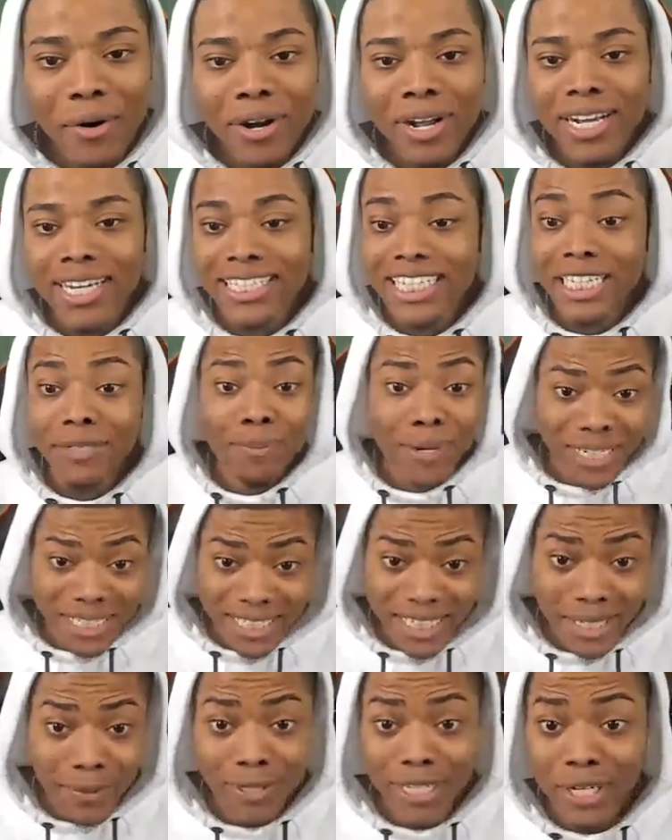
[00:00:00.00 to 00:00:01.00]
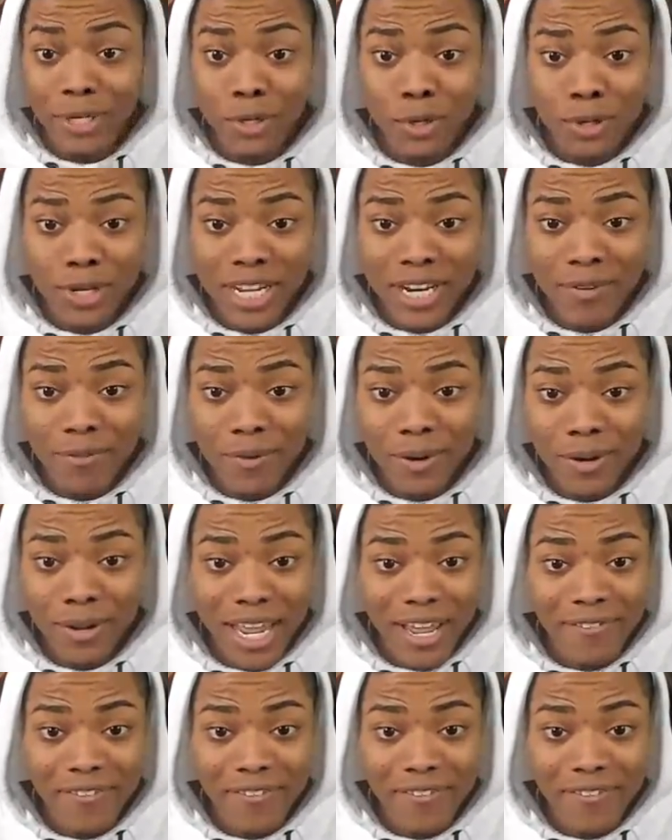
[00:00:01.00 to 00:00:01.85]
Cause that's basically what the dude did in real life.